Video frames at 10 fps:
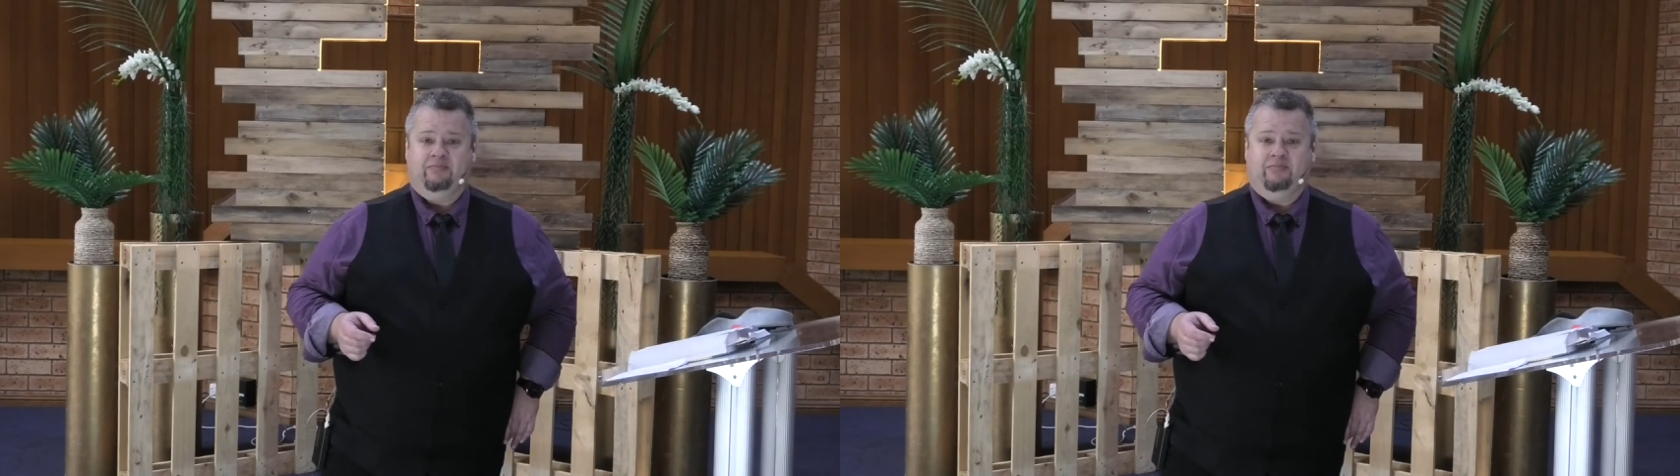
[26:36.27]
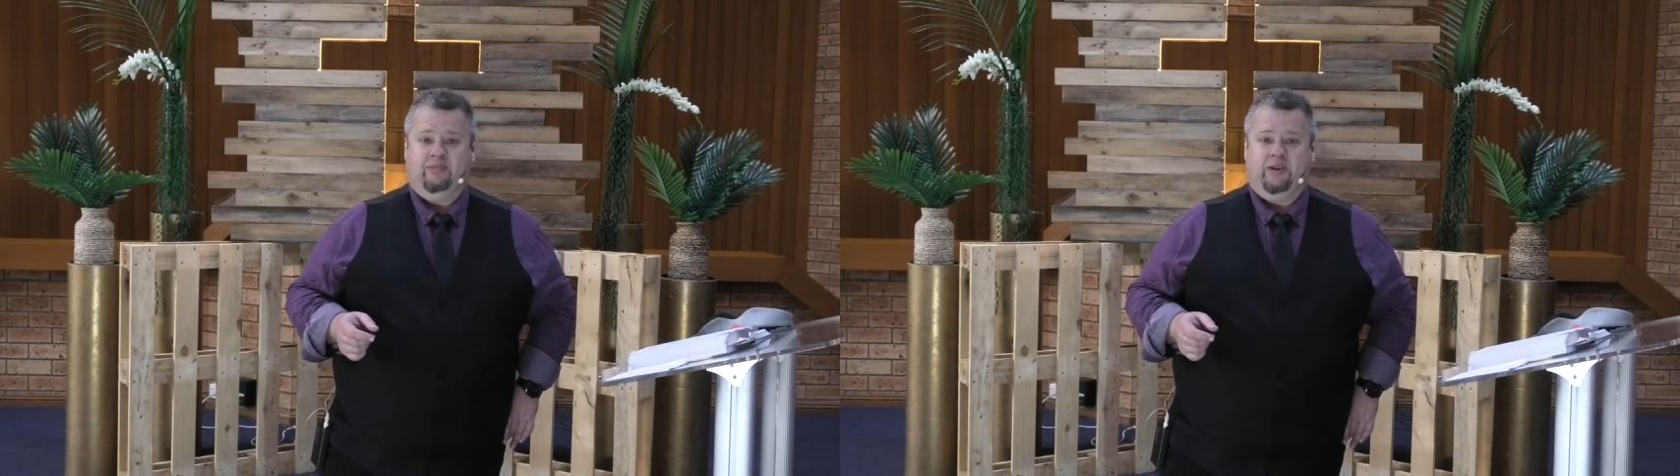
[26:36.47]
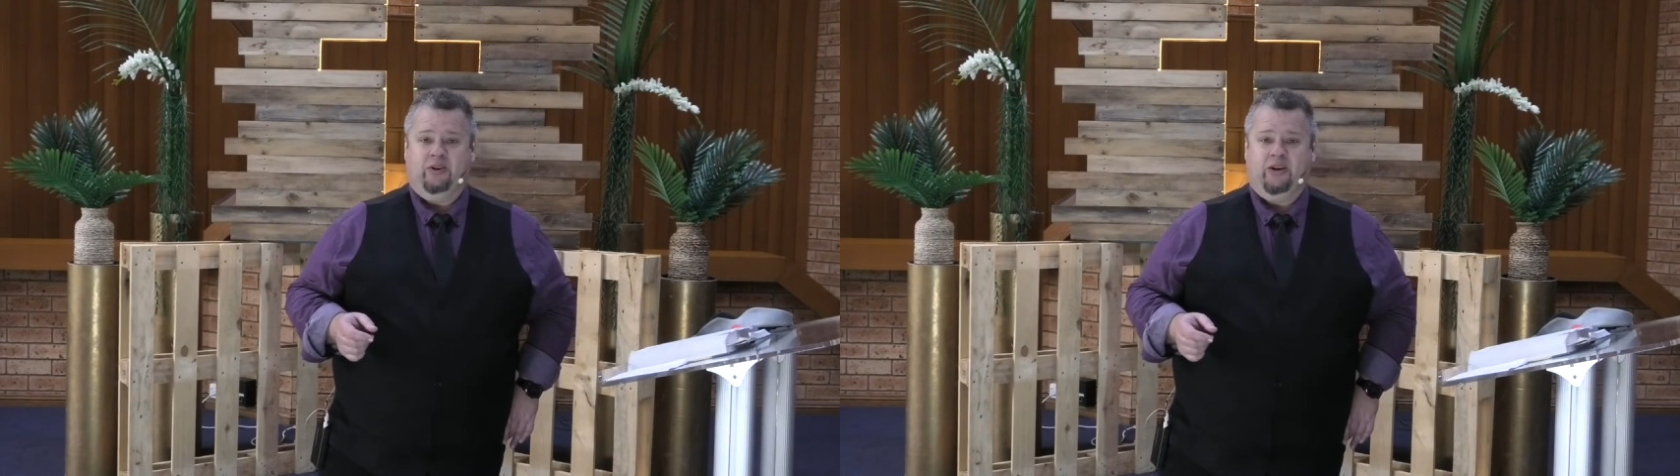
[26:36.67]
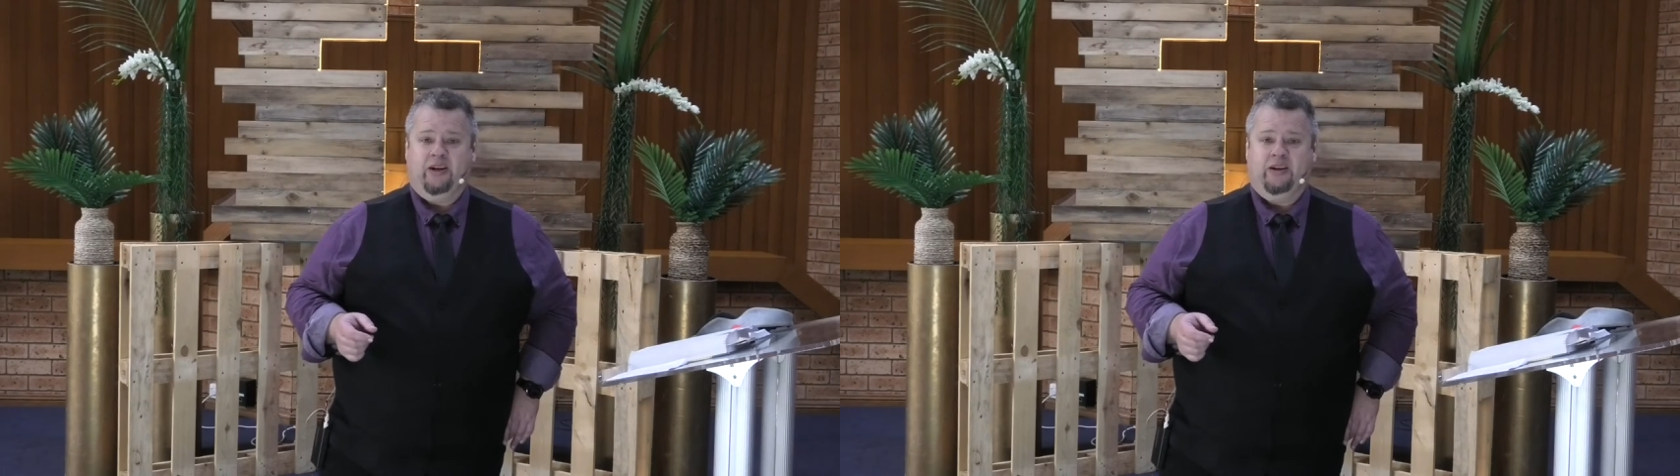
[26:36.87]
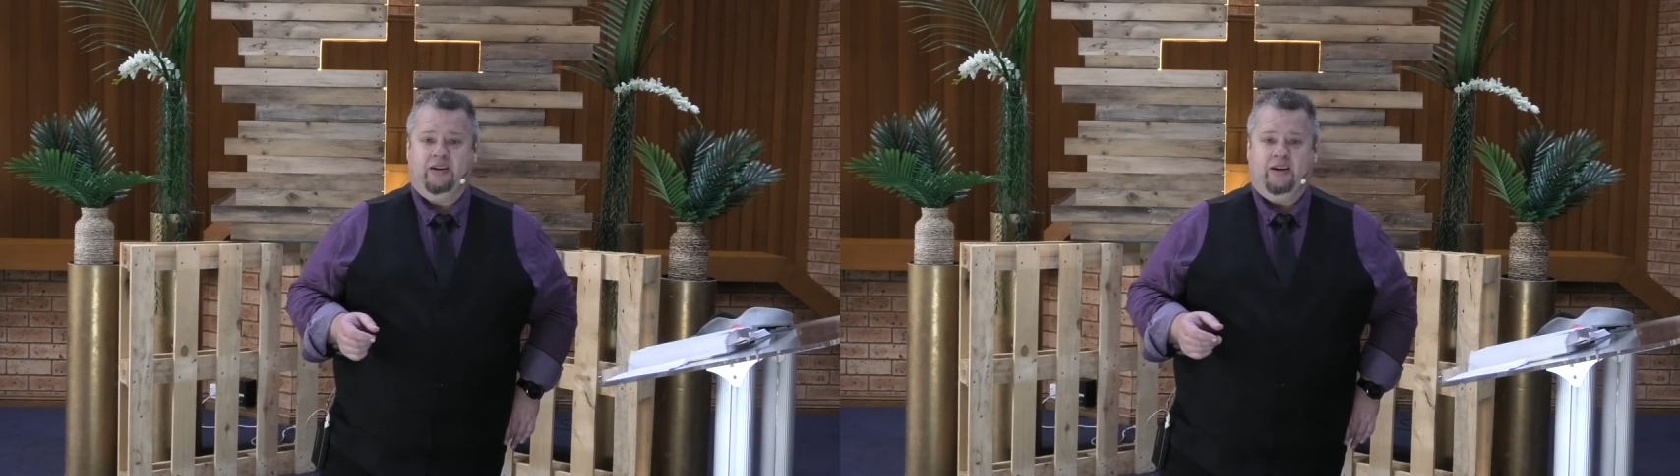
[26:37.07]
Okay?
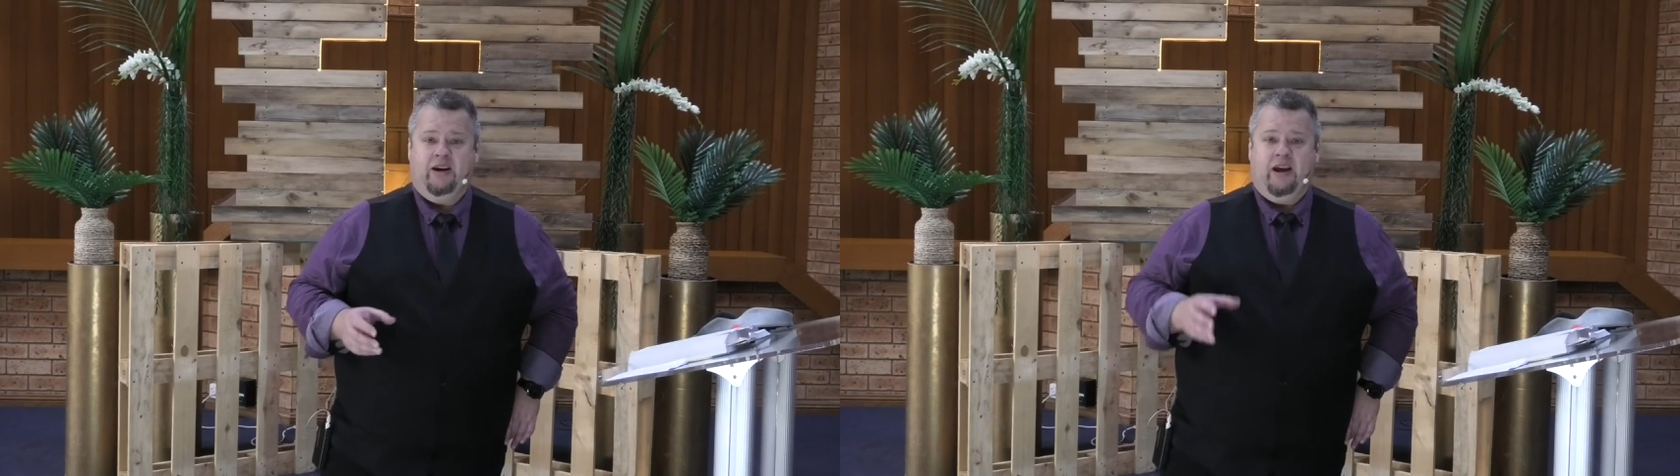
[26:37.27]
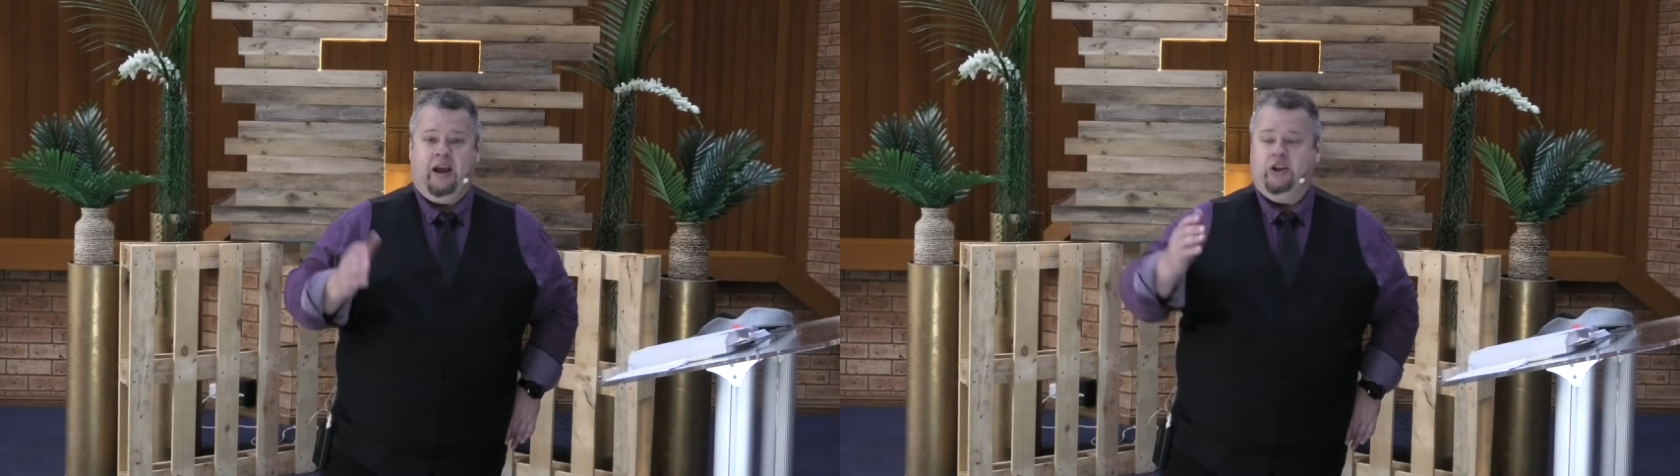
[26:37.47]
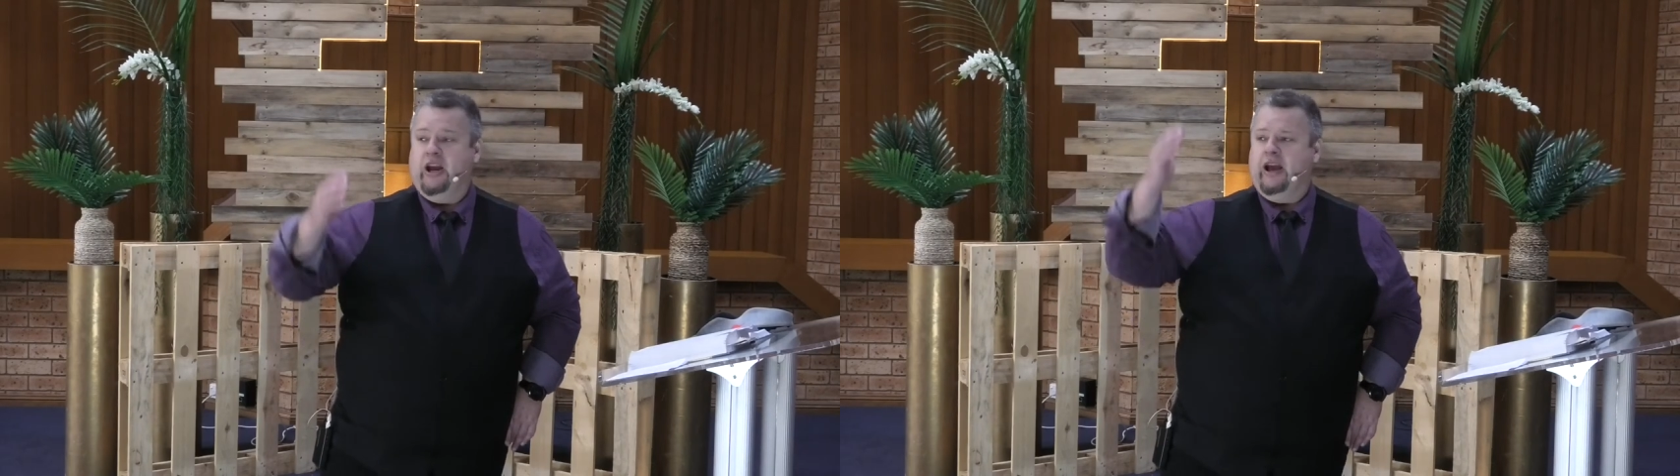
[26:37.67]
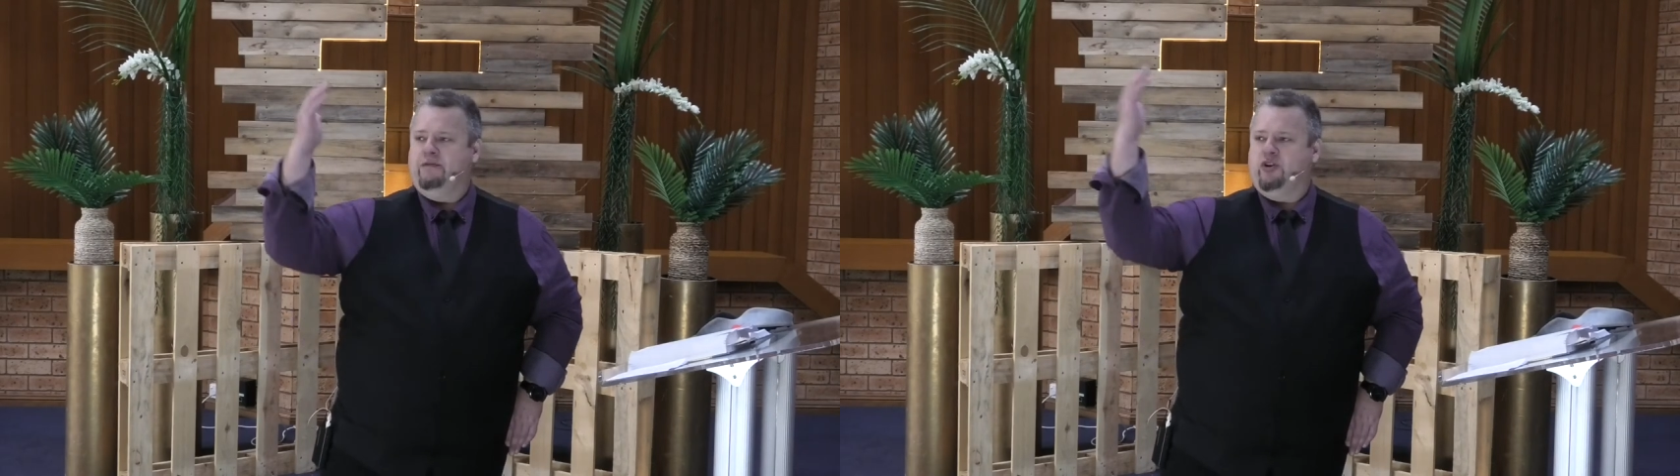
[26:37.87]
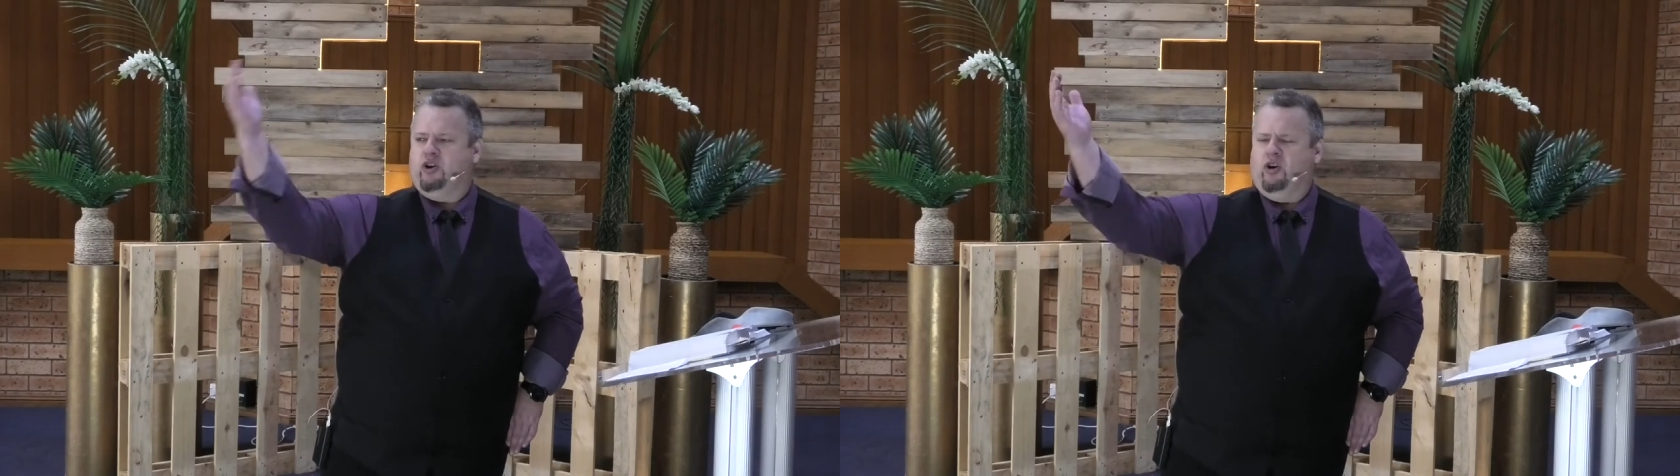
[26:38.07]
And you
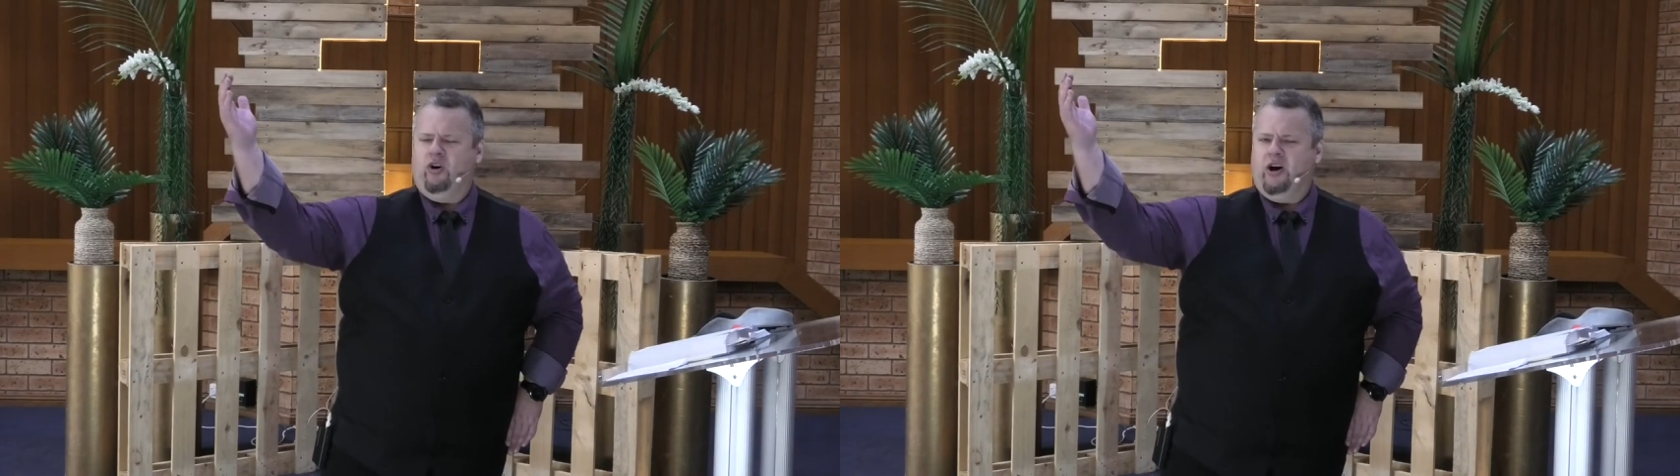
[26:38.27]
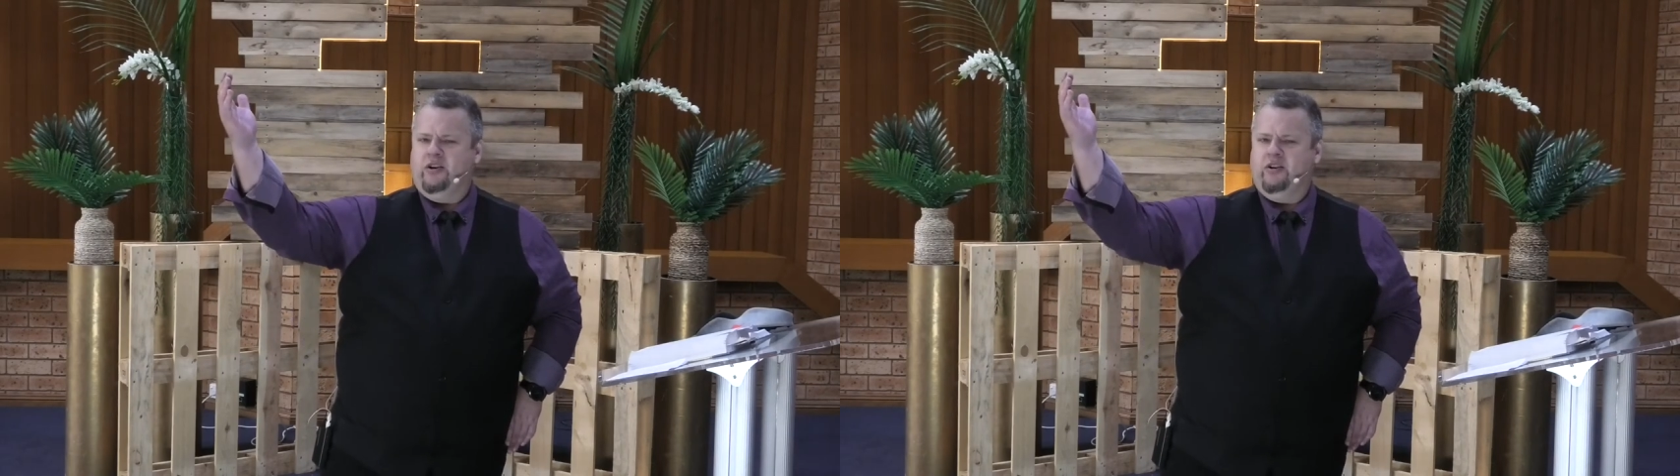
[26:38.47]
have God